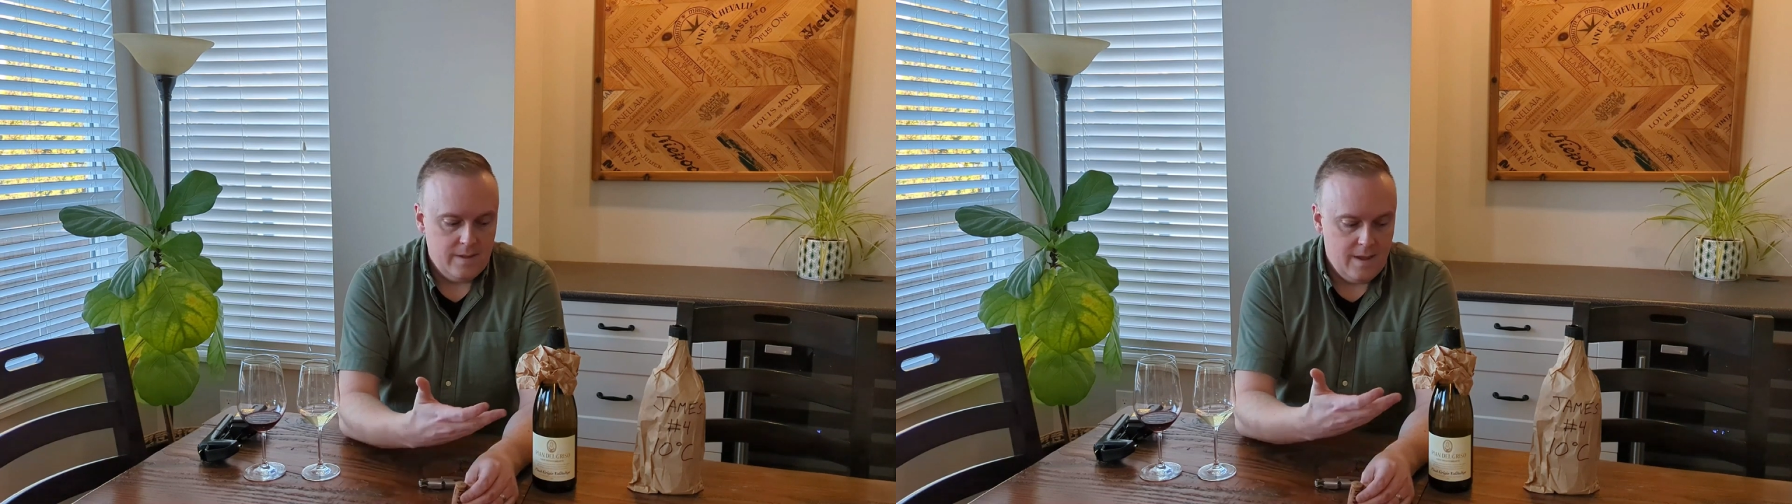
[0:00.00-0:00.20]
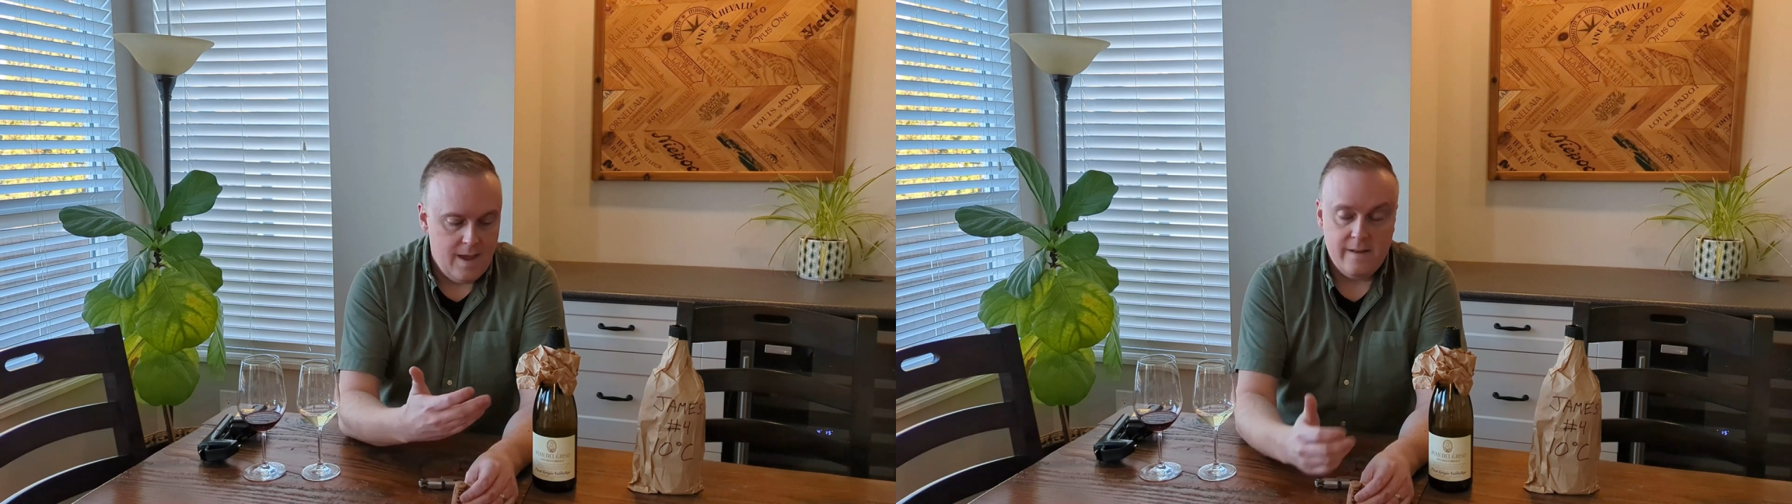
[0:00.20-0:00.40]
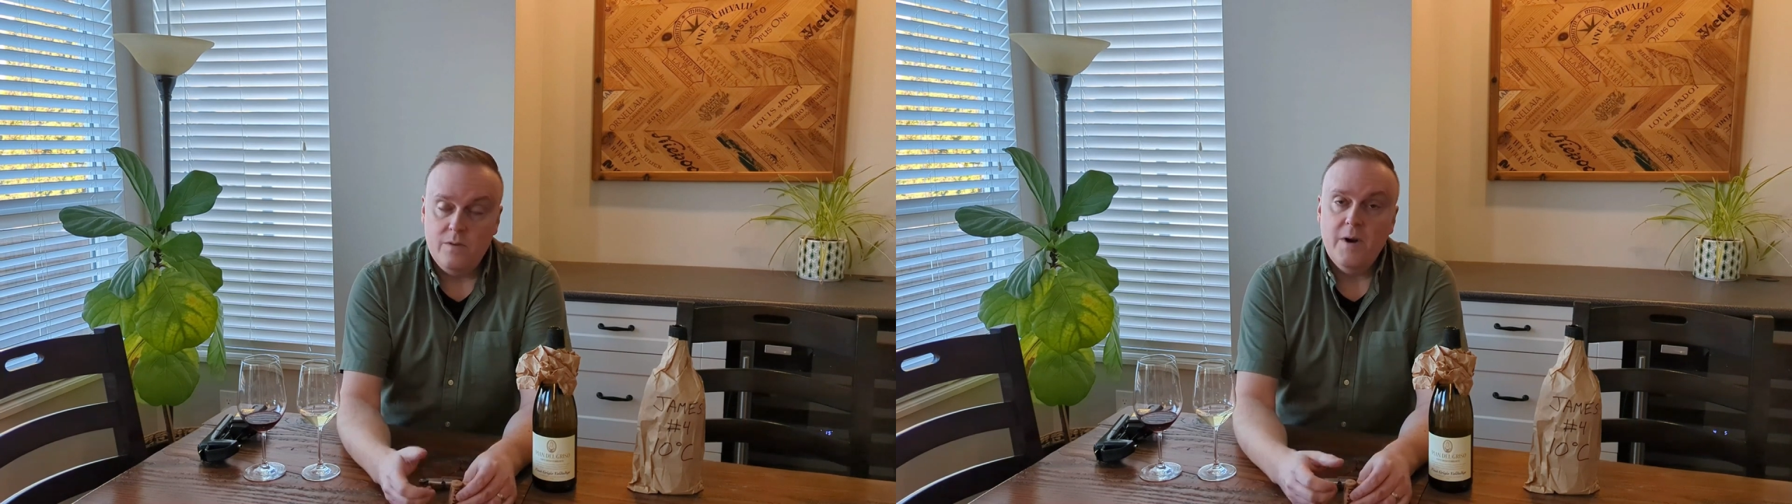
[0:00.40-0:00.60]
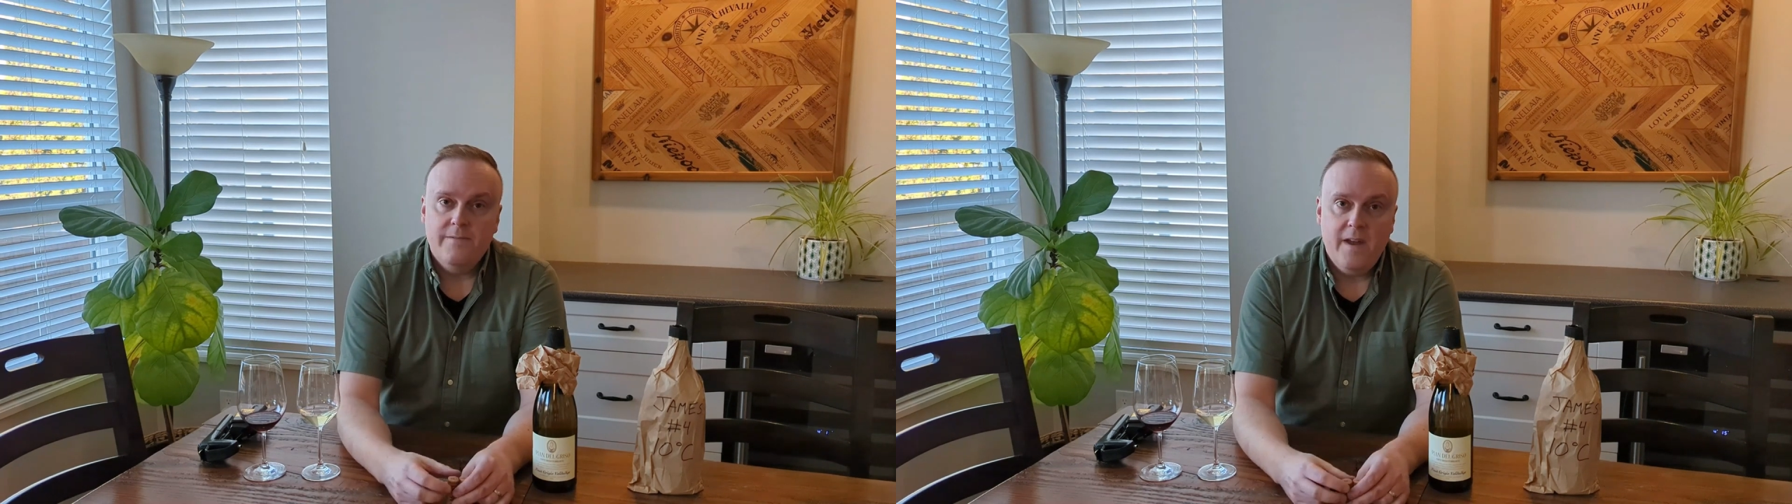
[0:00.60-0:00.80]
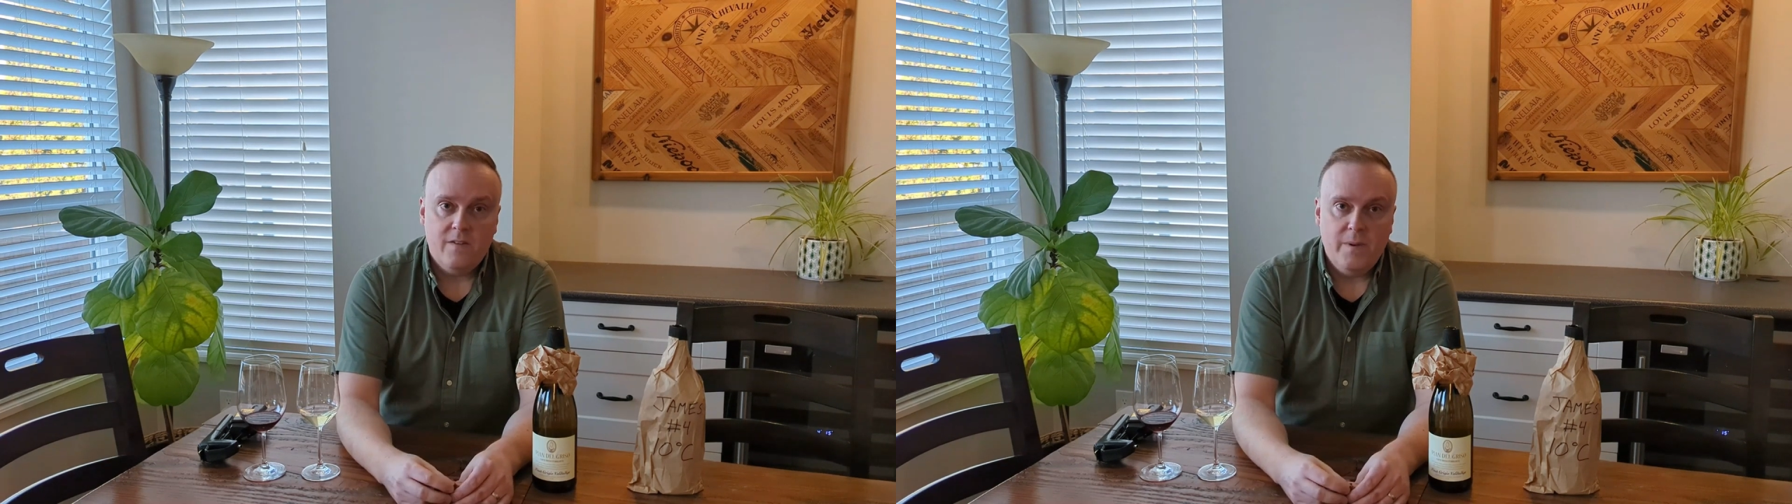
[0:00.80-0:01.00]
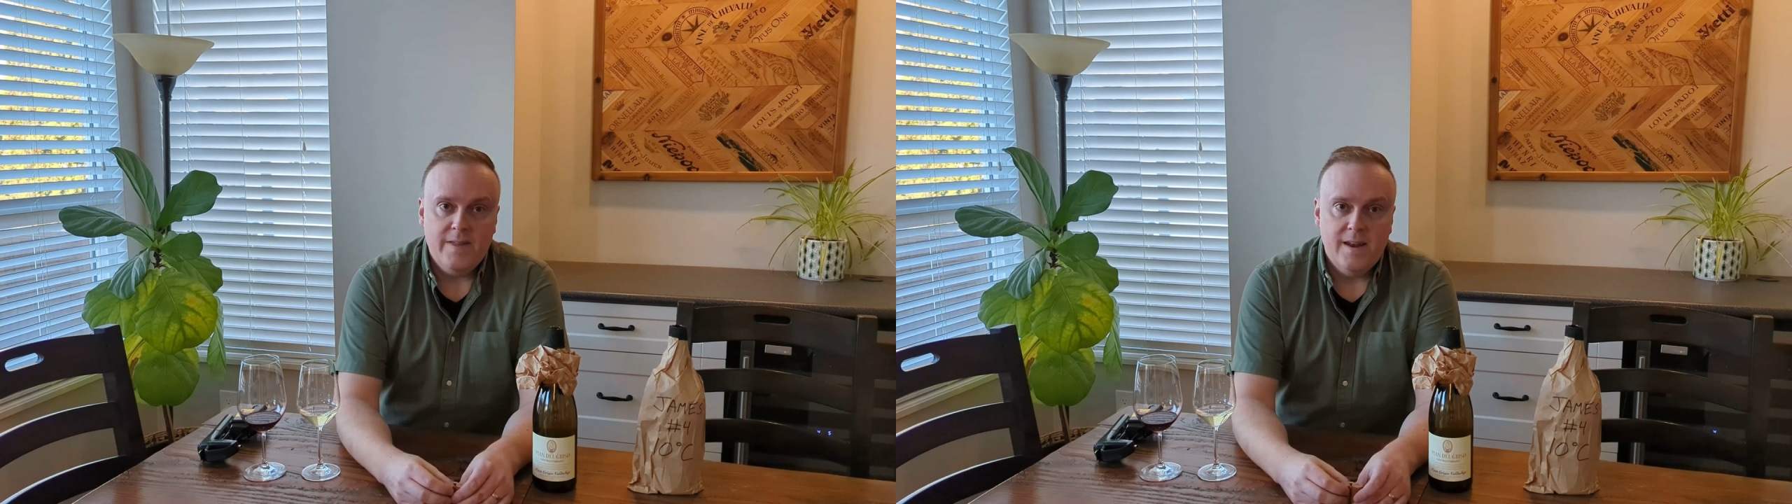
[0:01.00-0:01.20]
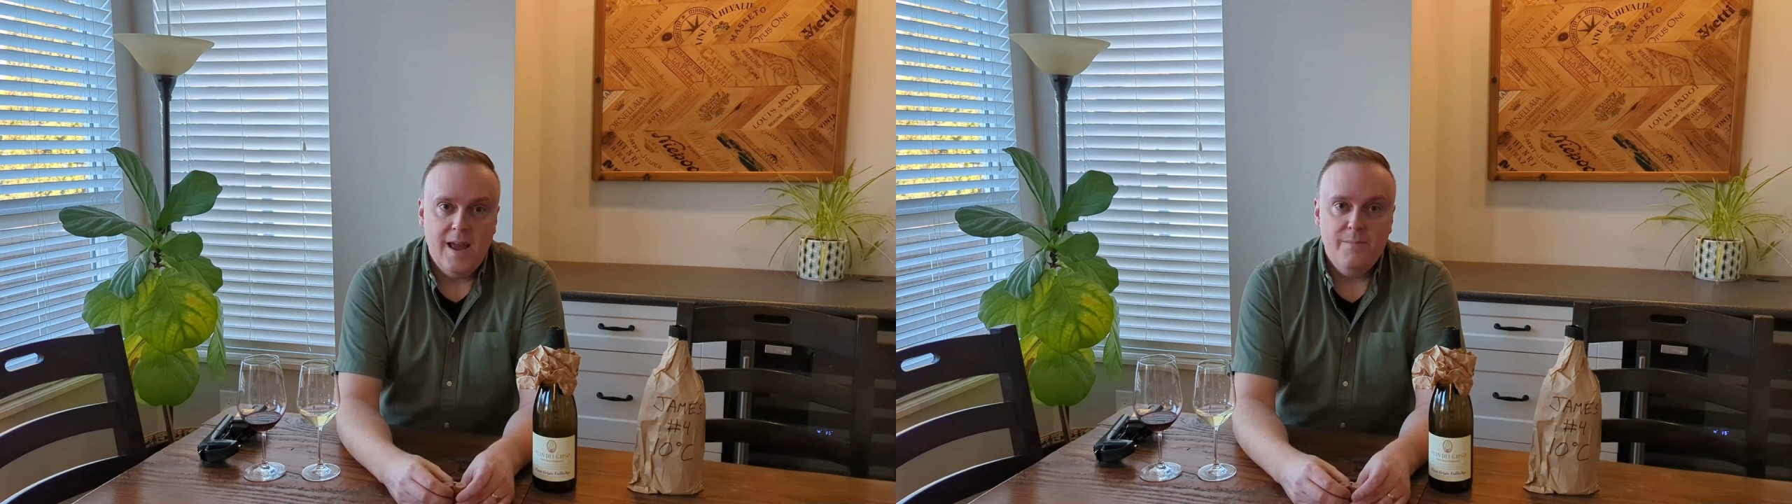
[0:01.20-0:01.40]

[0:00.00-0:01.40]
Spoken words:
as you might have guessed by the name,